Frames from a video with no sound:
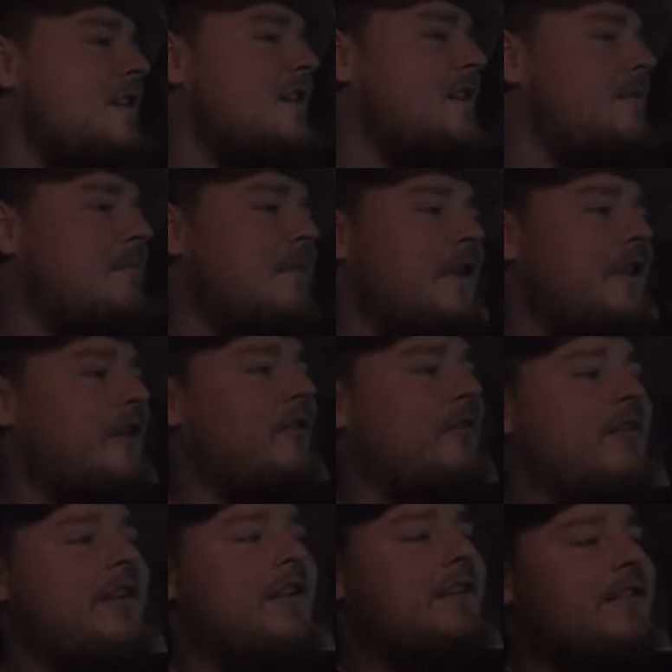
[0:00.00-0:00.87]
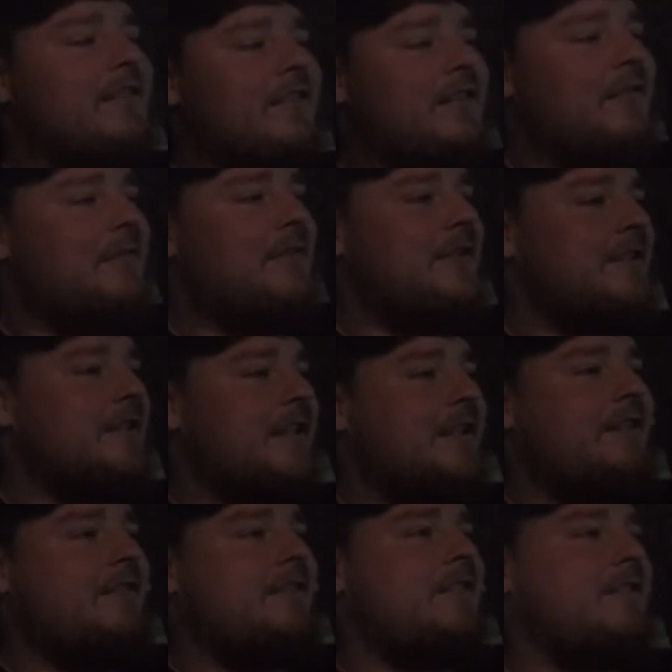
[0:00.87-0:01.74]
But they're rich, so I mean, they
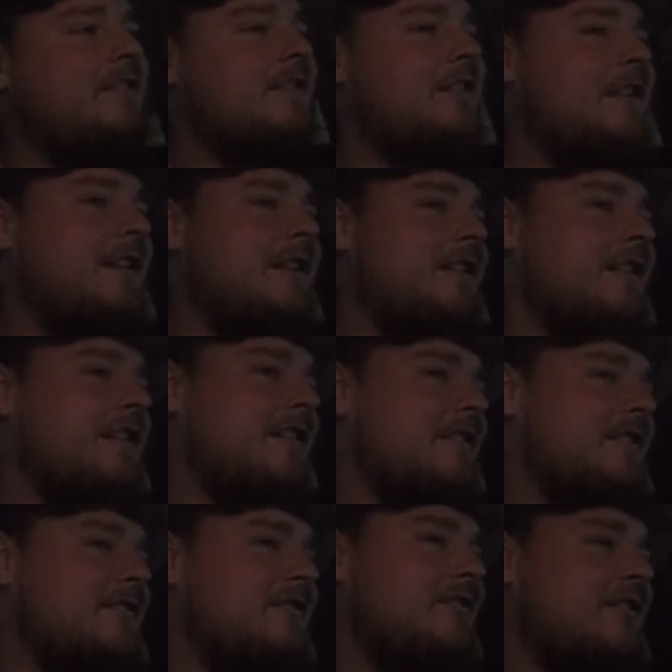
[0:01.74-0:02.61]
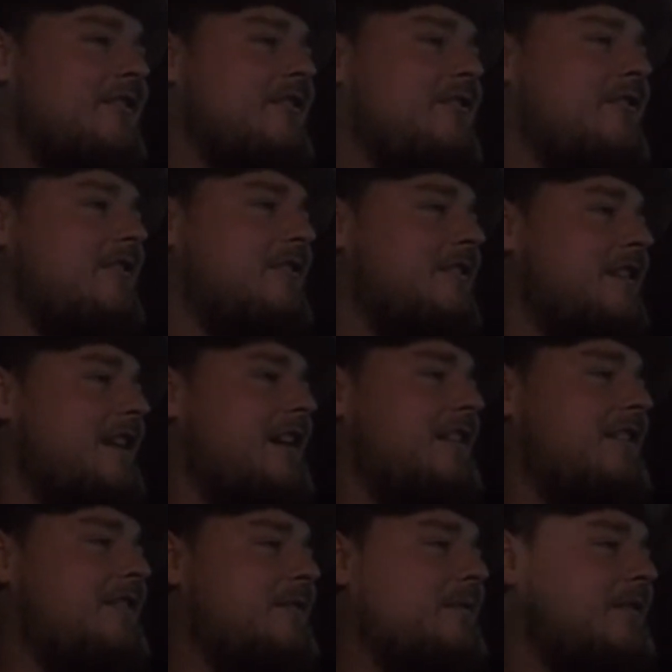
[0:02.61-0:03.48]
don't understand like the struggle and how
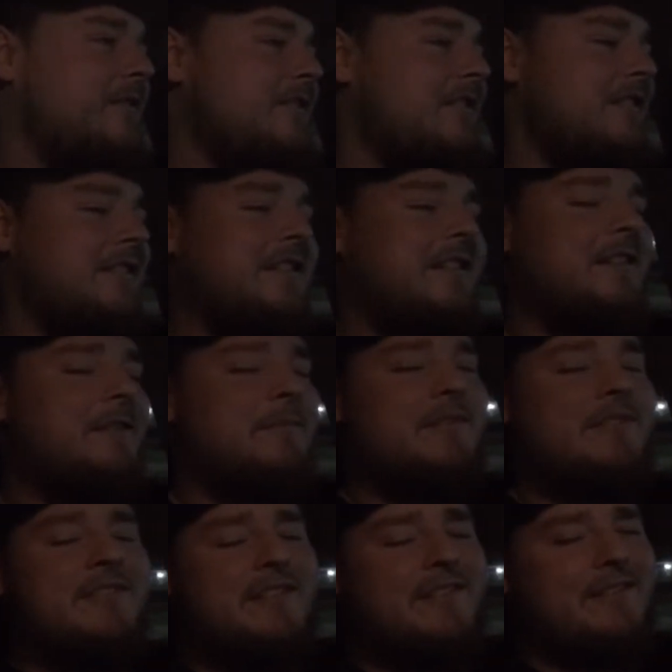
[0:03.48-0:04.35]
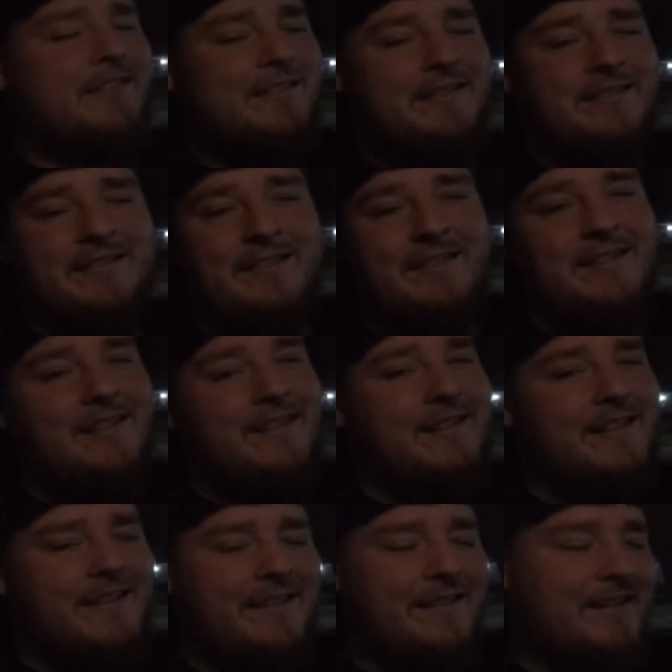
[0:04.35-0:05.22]
they're supposed to tip or something.
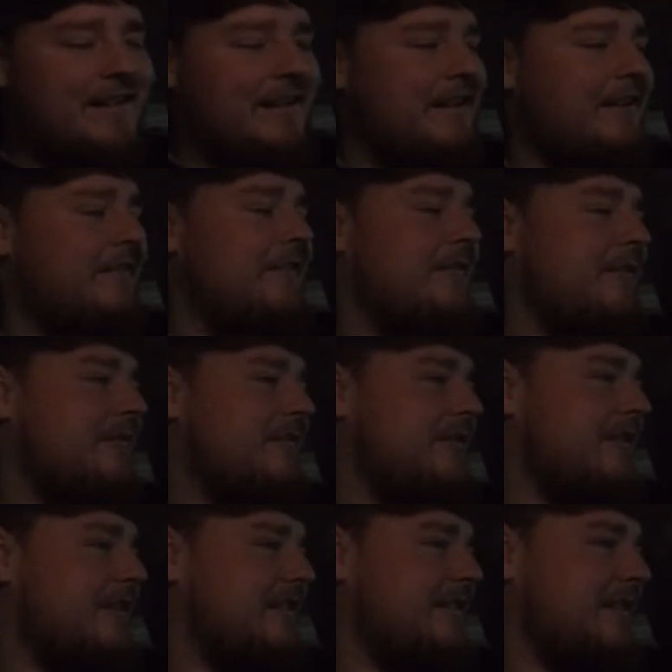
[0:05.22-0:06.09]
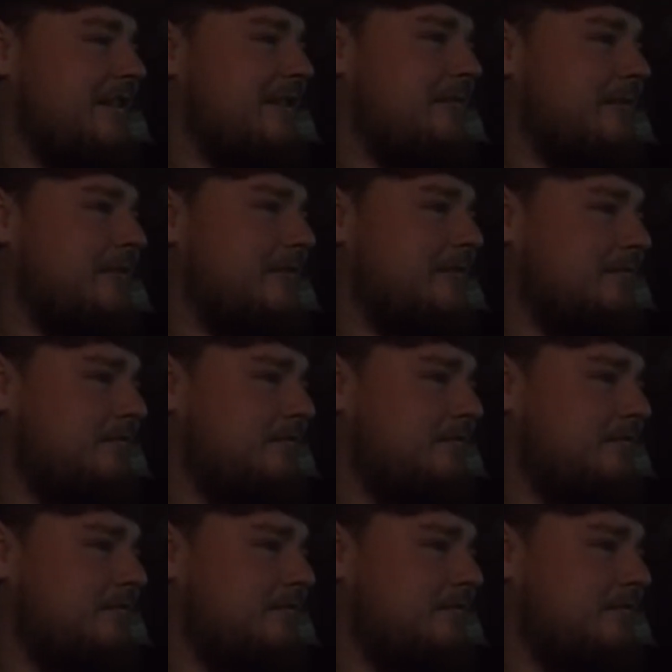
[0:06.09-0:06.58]
I don't know what I'm trying to say, but